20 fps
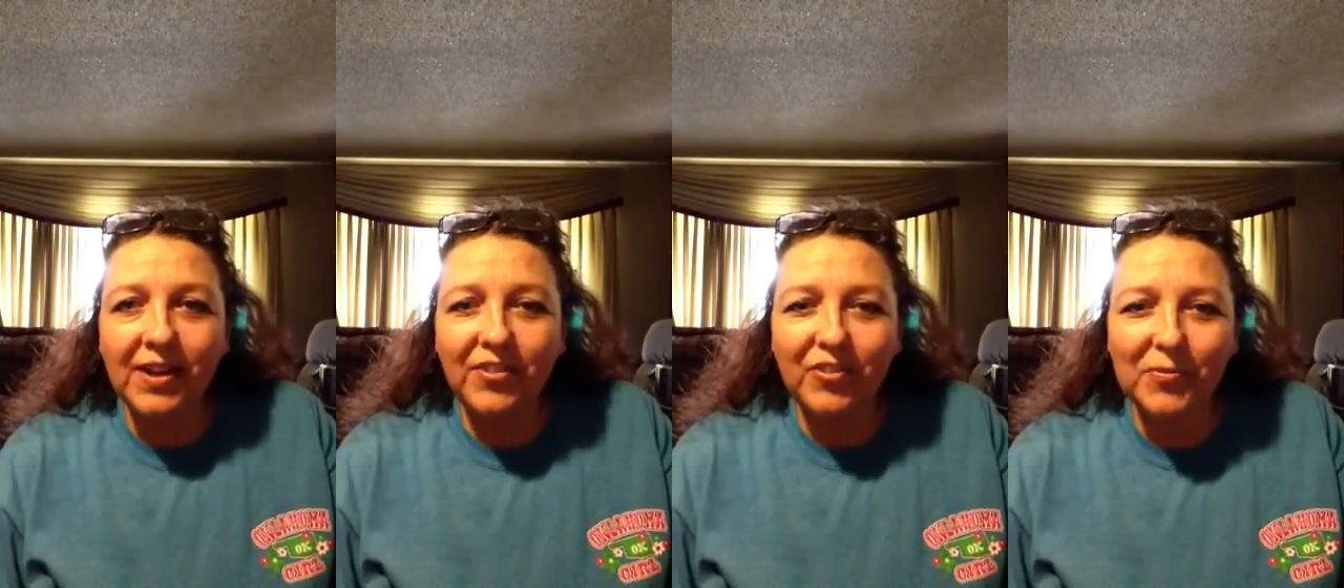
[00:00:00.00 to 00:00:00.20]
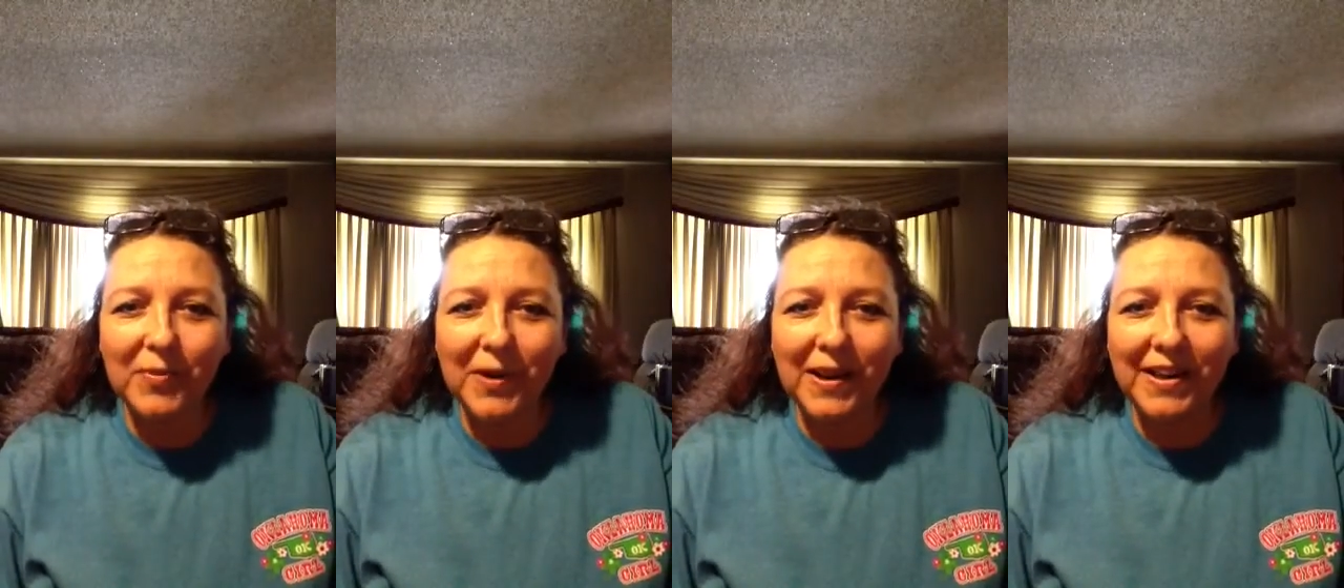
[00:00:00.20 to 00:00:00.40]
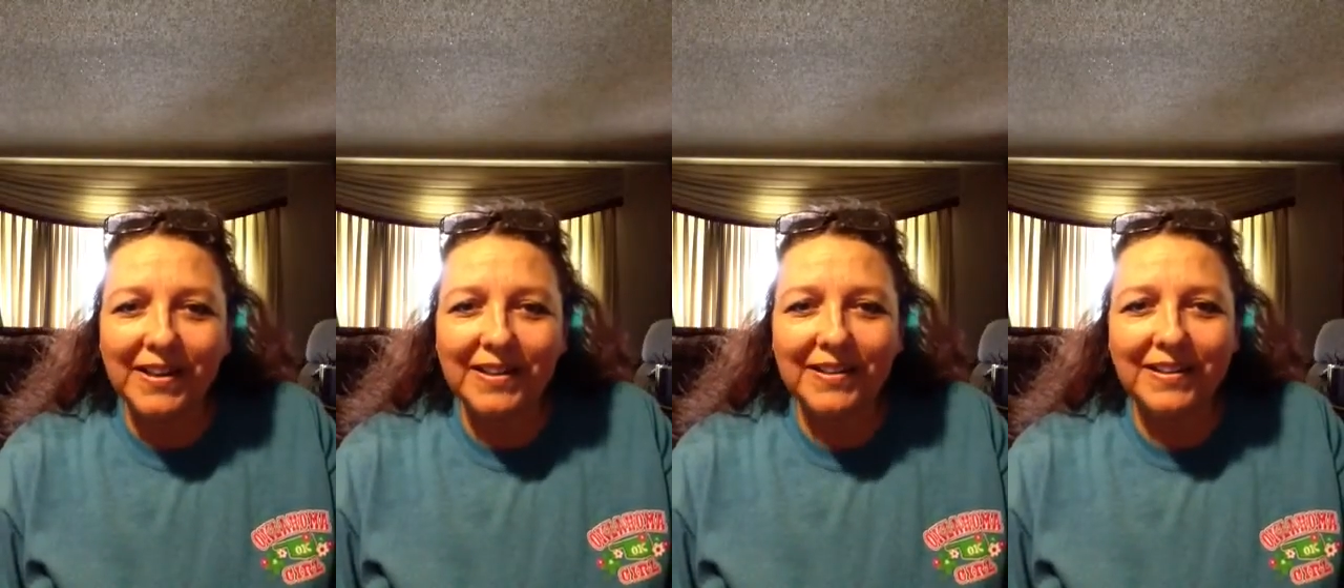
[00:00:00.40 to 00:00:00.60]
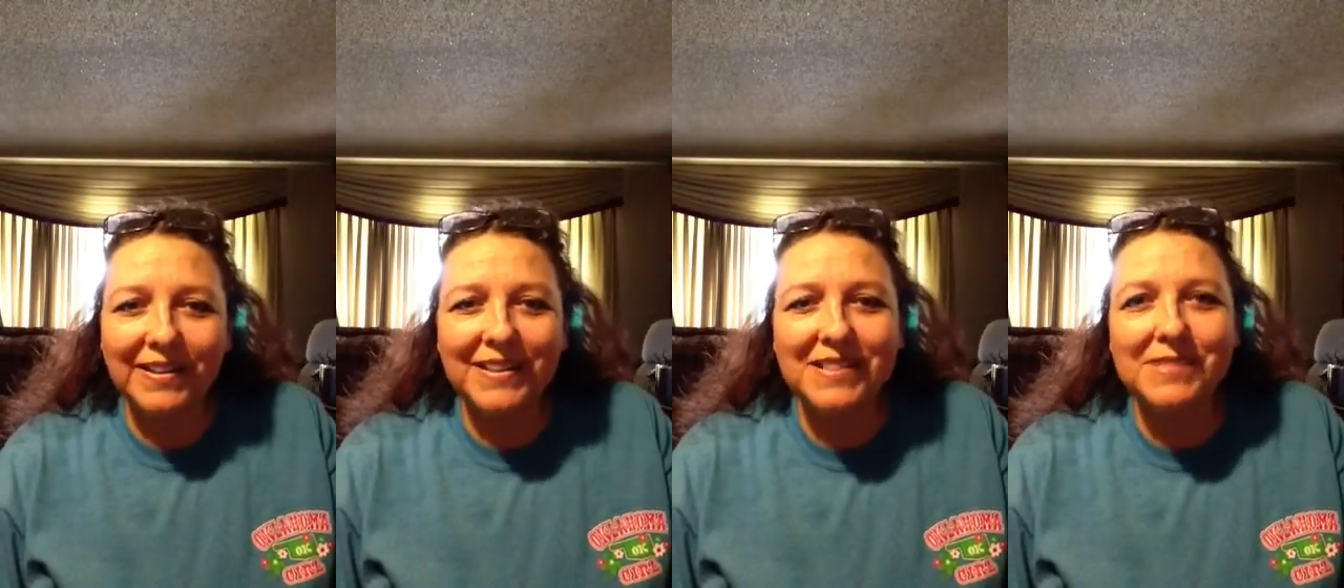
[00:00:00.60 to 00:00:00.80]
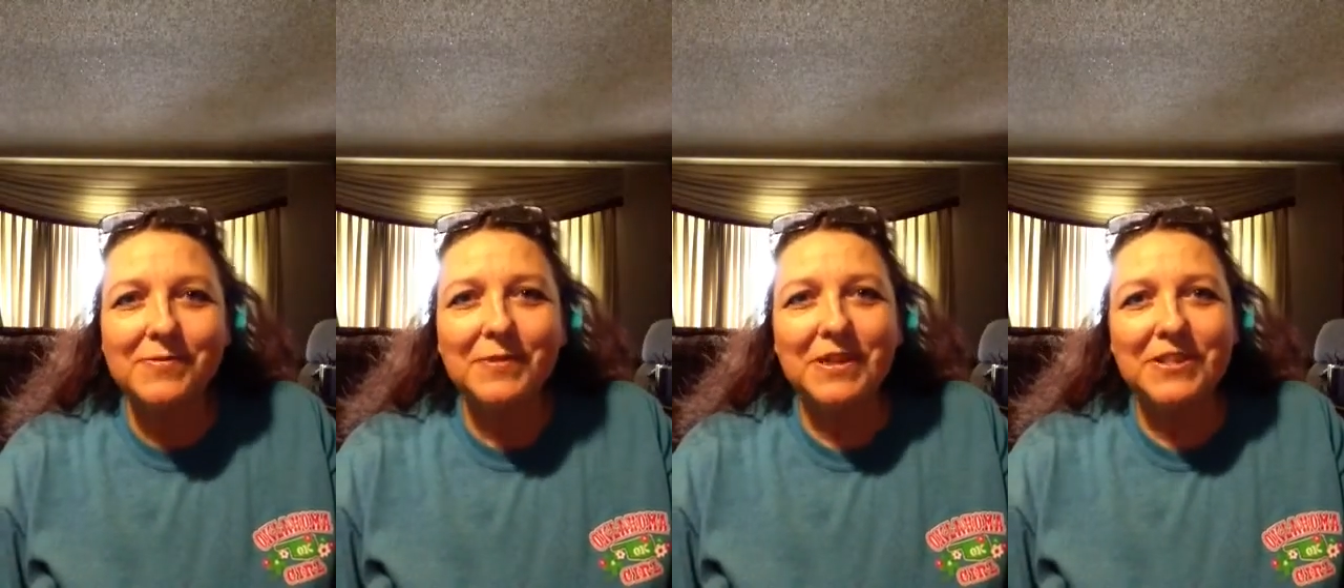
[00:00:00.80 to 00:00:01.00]
everybody,
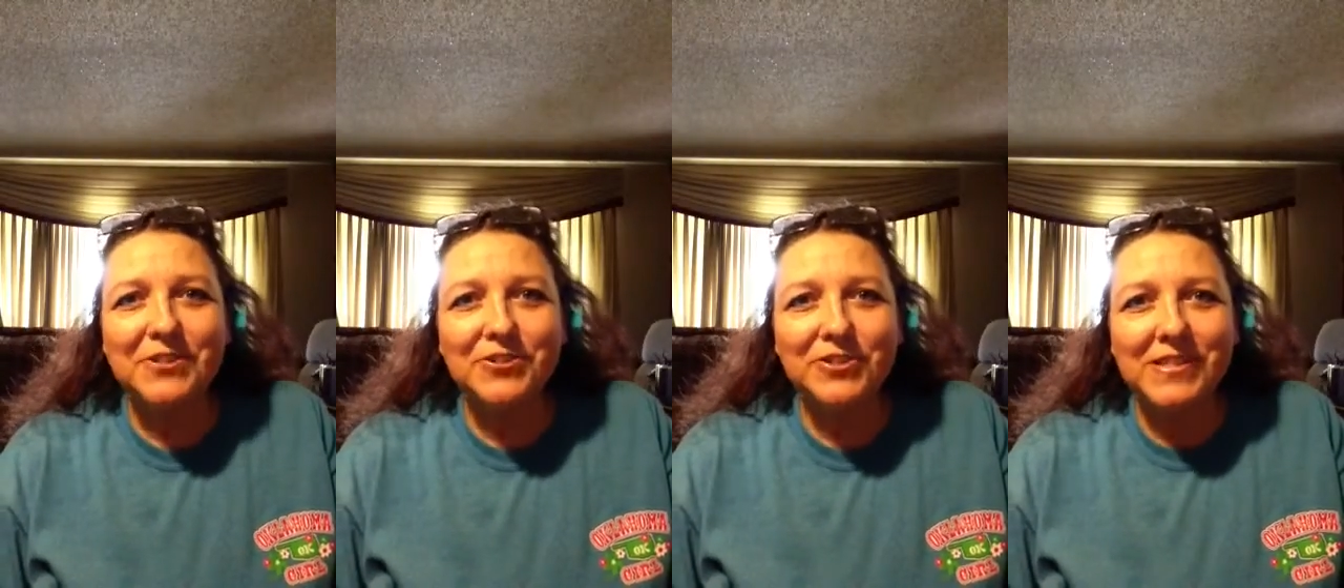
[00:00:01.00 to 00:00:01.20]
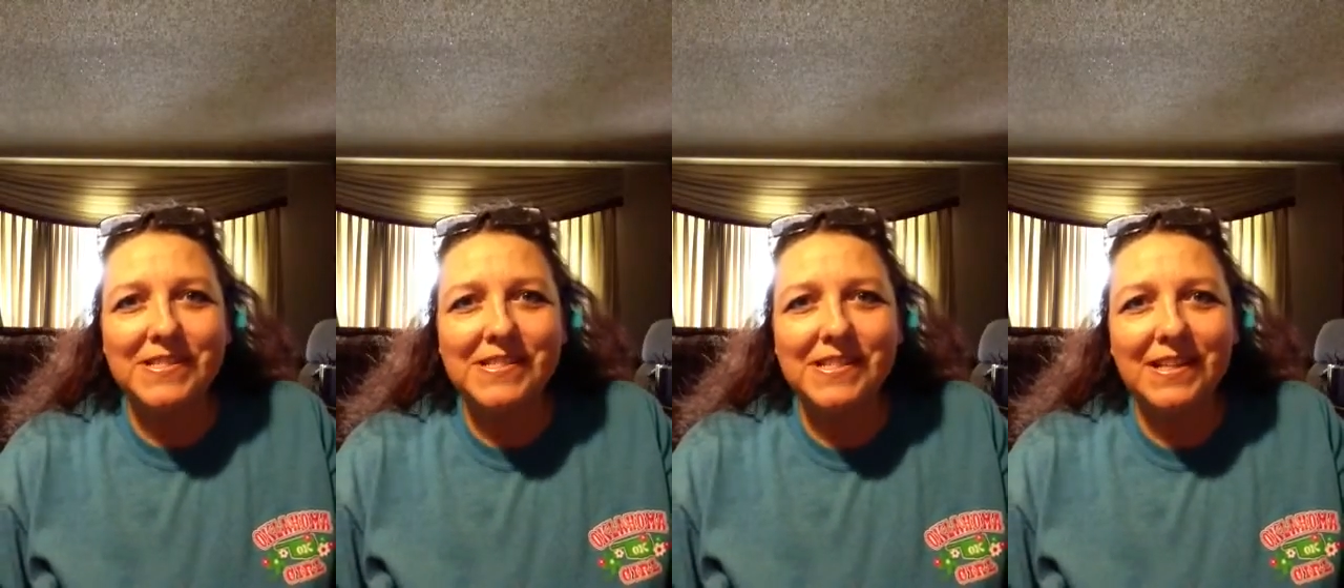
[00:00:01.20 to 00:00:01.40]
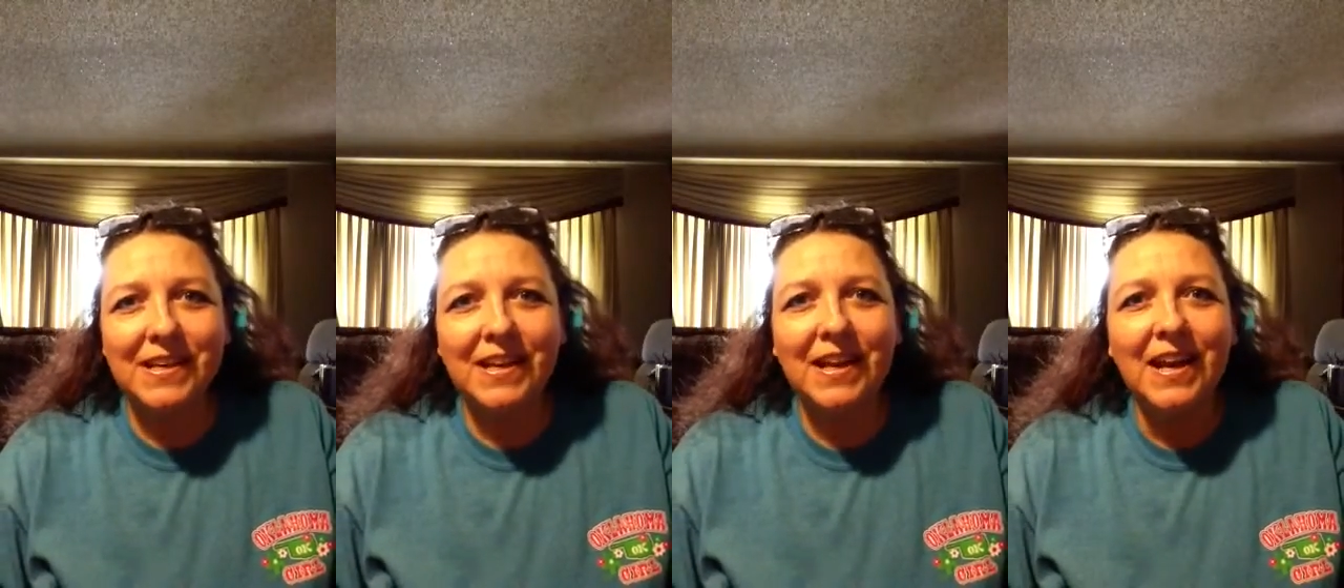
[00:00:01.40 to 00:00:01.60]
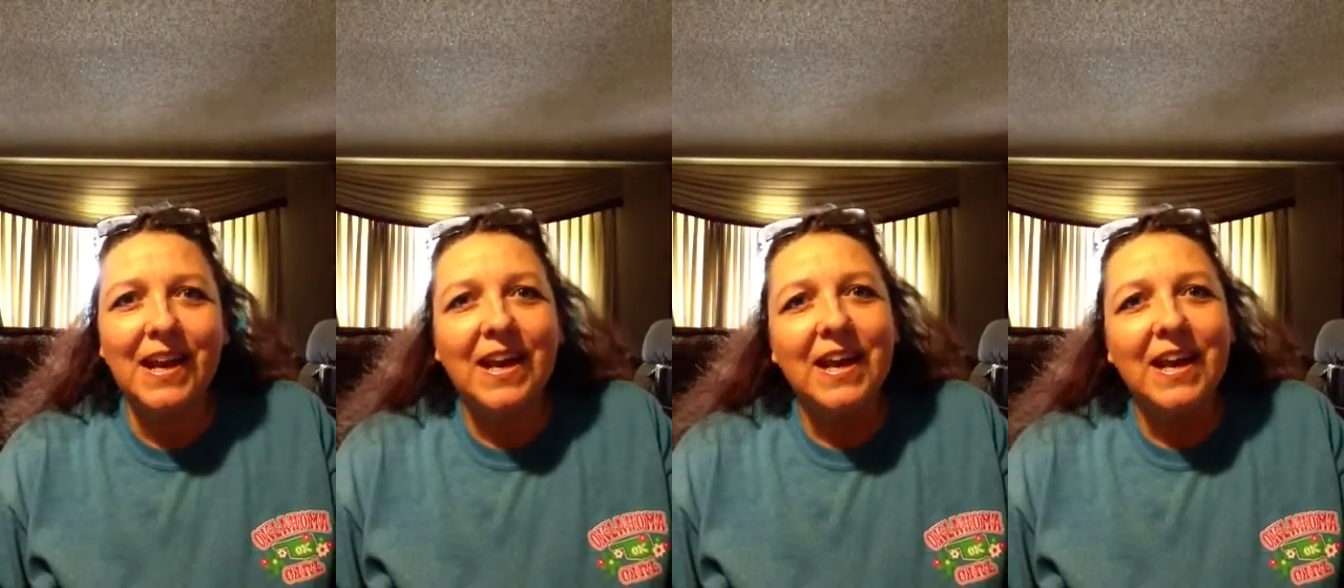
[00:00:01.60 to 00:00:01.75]
it's me, Teresa.